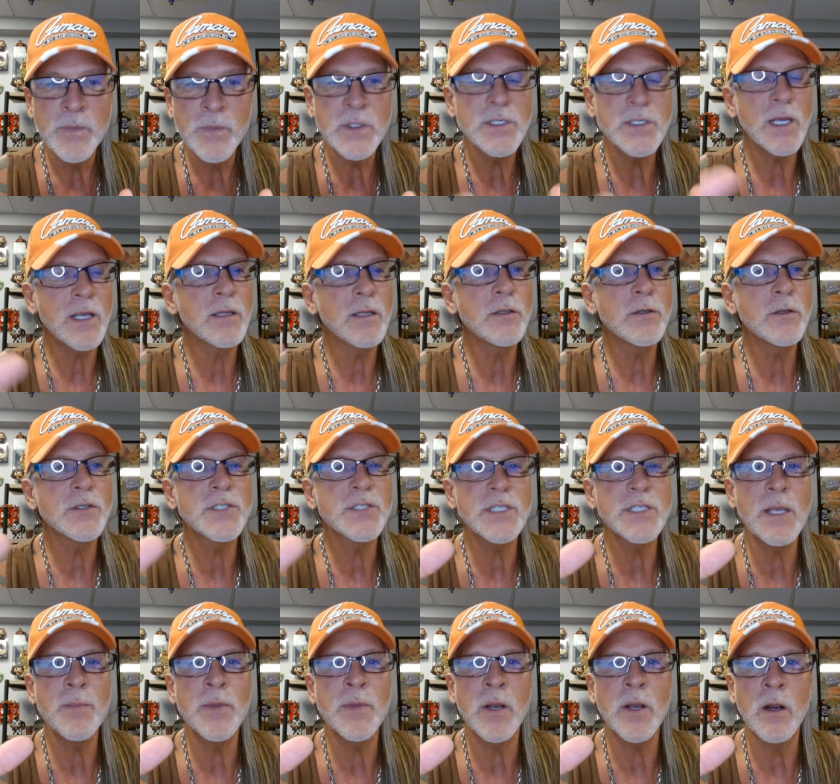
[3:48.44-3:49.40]
It's like a little
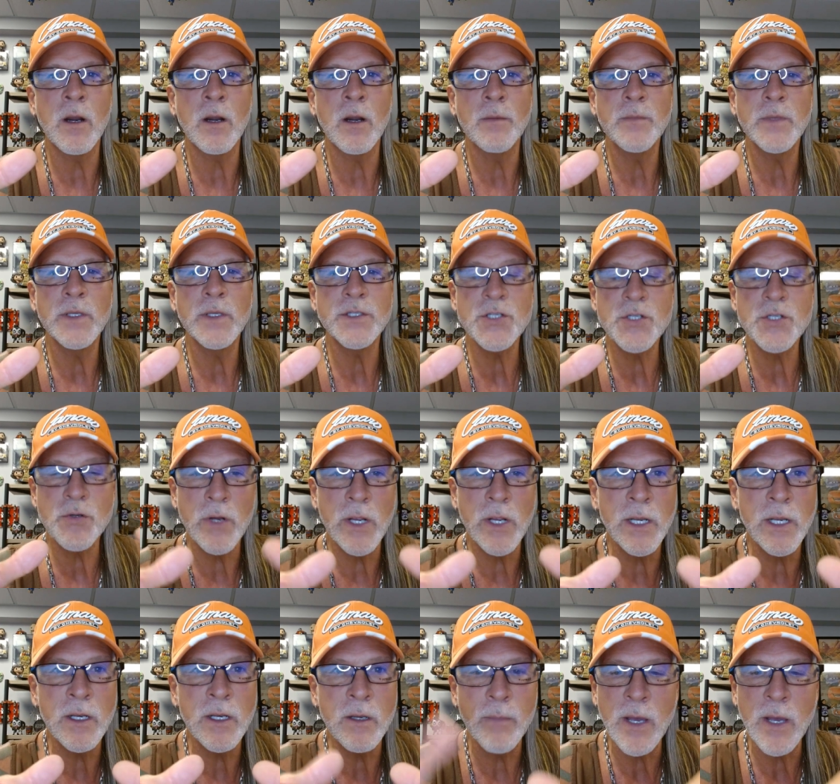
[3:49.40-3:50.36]
seminar. It's
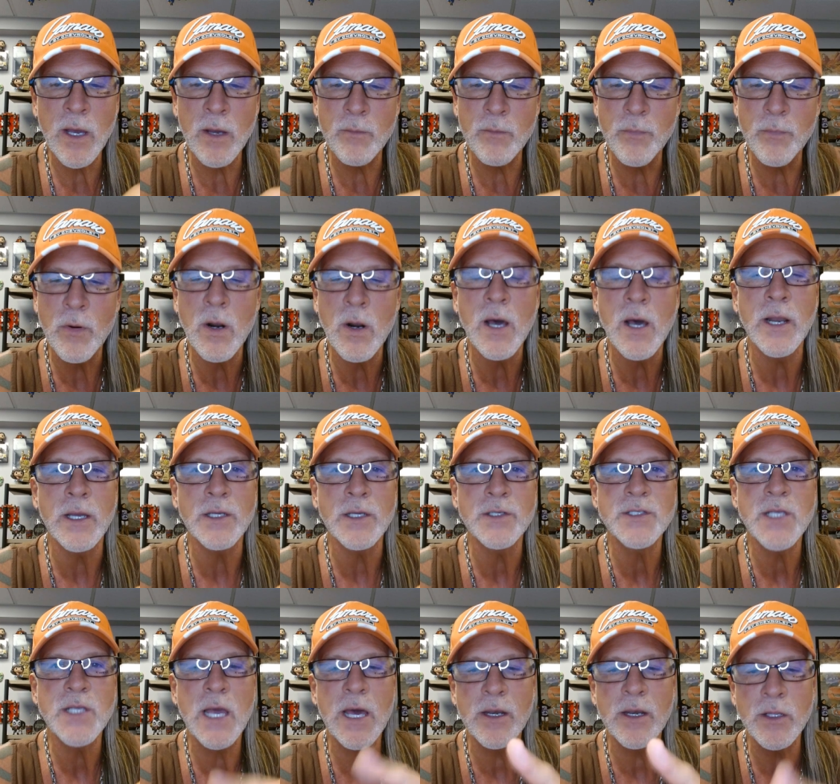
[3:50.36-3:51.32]
training about
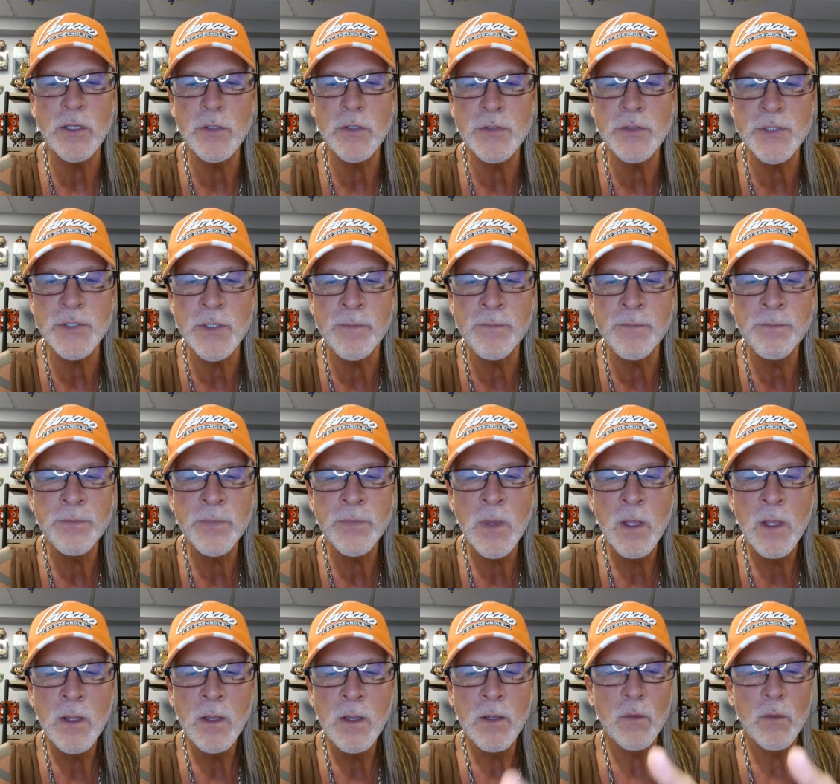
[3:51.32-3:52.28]
products, how to use them,
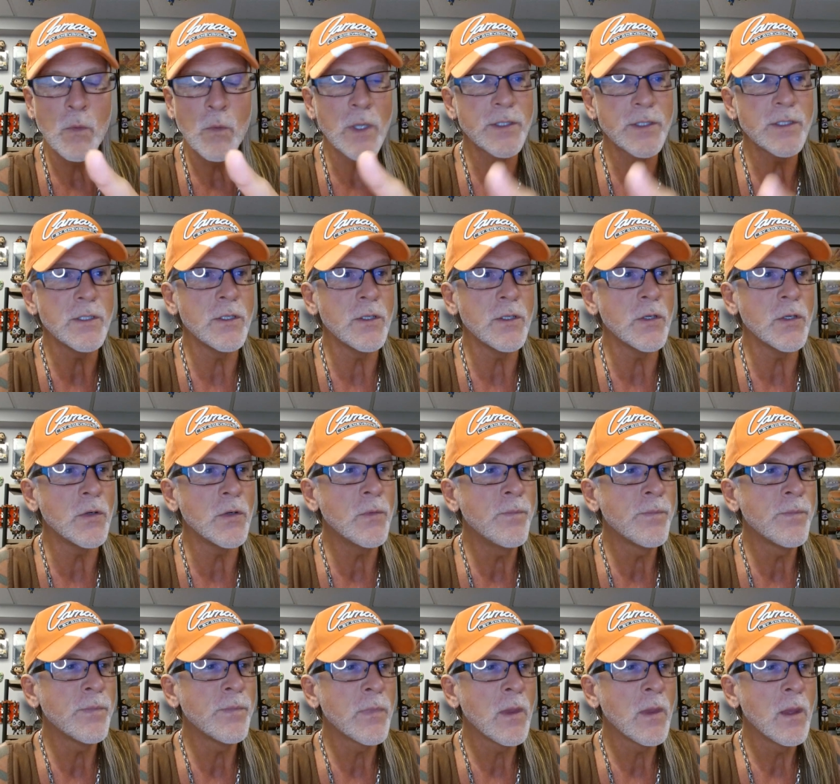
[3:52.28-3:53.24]
what to do.
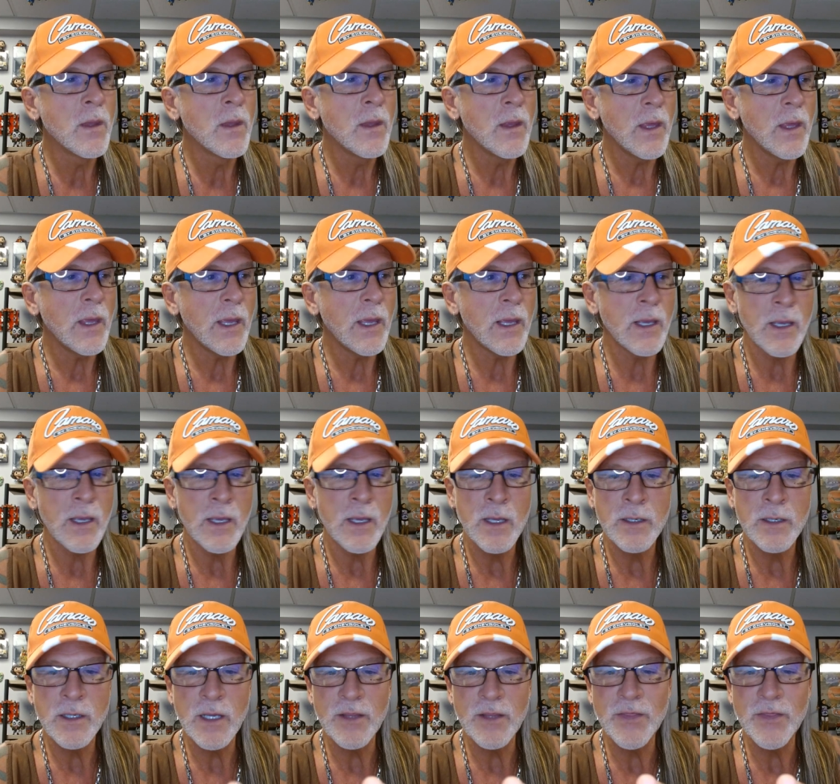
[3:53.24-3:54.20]

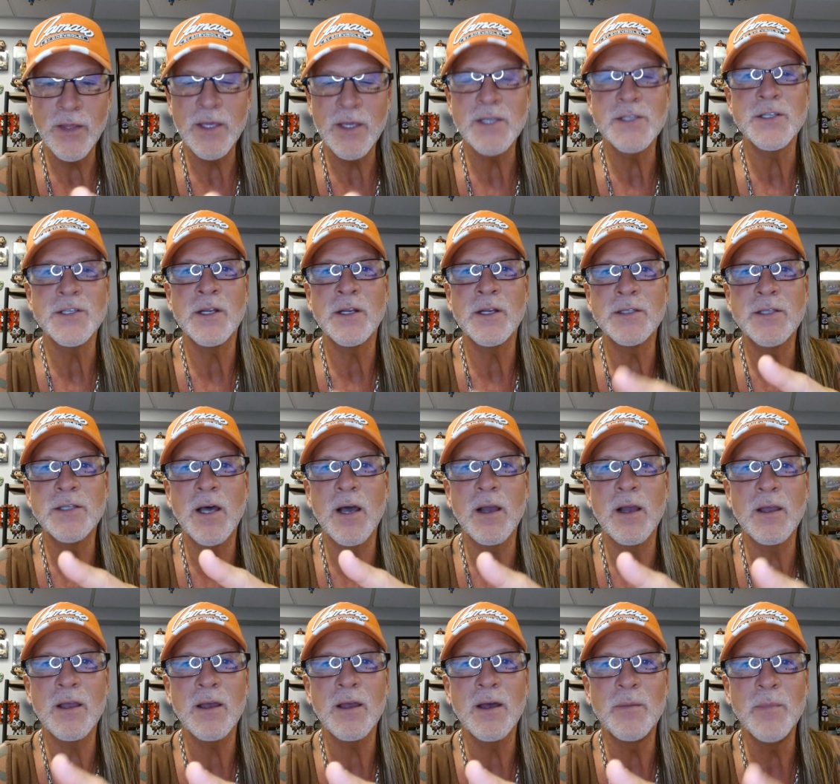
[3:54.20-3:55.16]
And I think he's going to
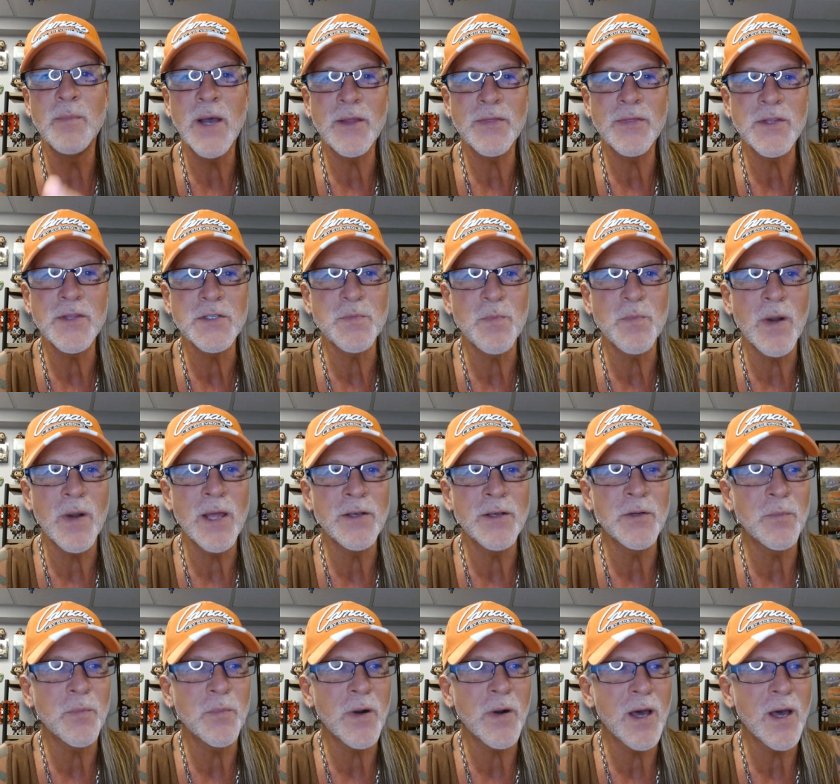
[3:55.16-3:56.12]
talk about this brand
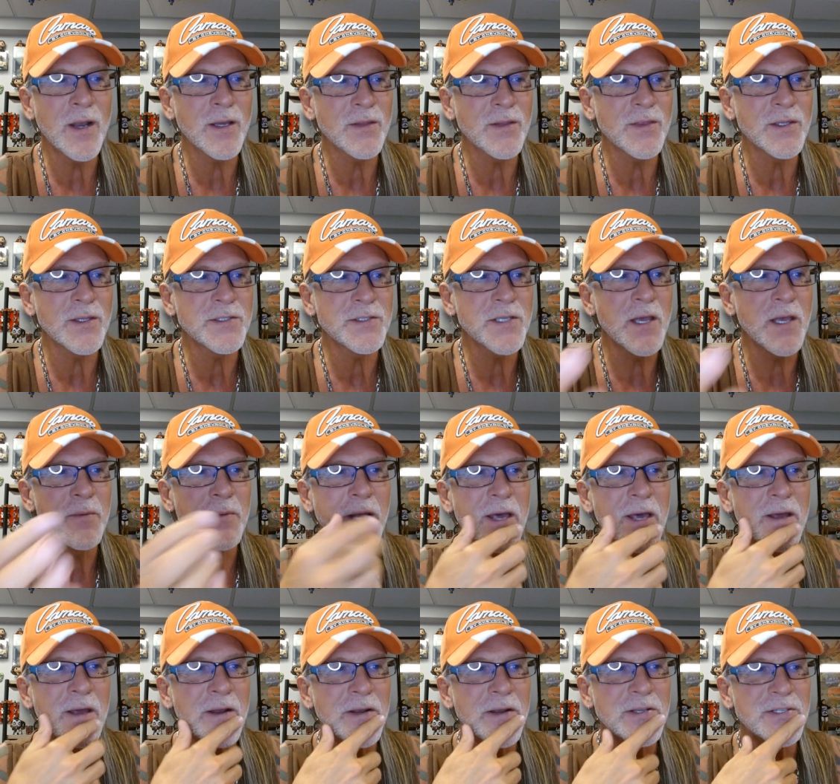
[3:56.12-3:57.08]
new product that's coming
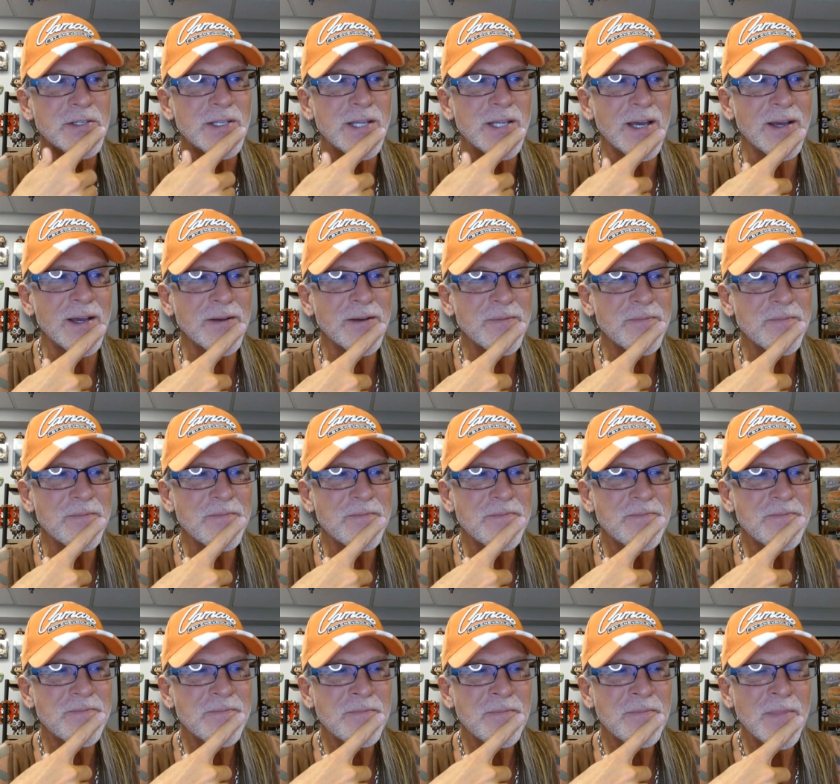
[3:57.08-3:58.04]
out on his tongue.
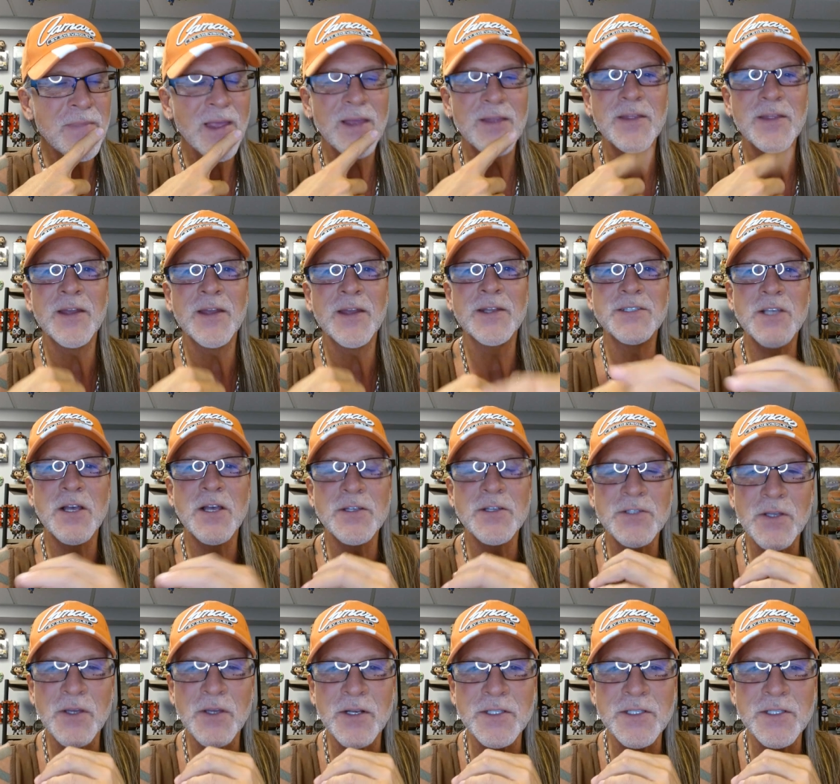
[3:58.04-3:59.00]
And then he's
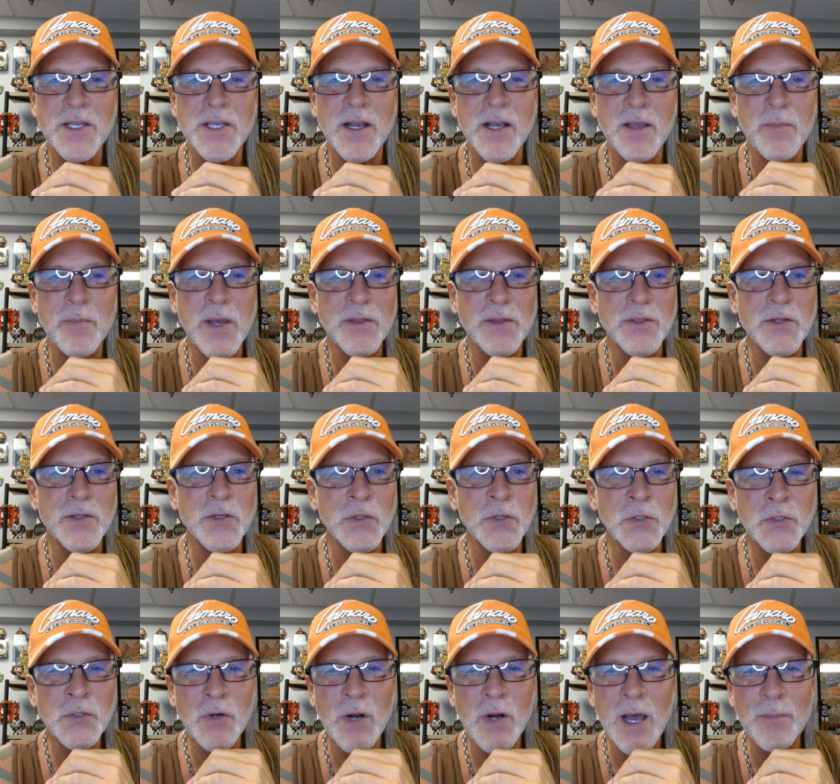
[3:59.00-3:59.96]
also going to talk about the
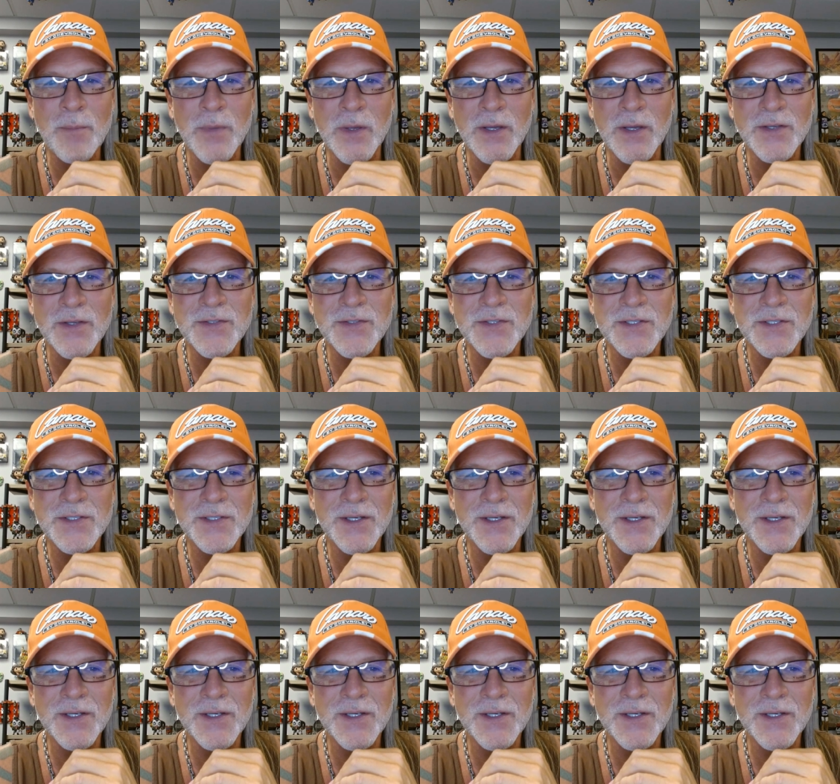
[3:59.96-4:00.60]
nootropics.